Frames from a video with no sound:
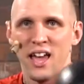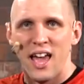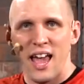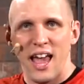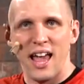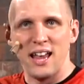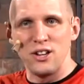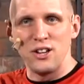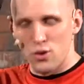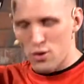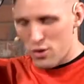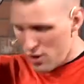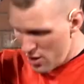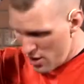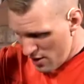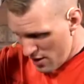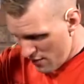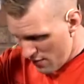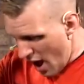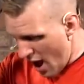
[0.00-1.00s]
and your
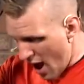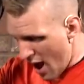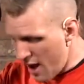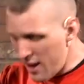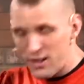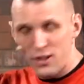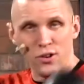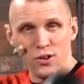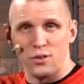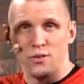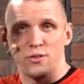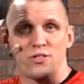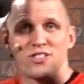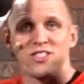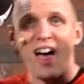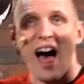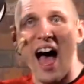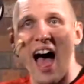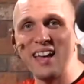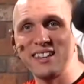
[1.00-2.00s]

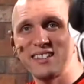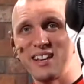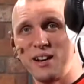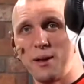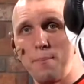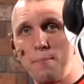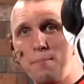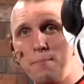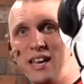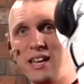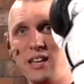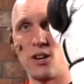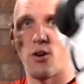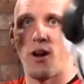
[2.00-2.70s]
thigh is gonna meet your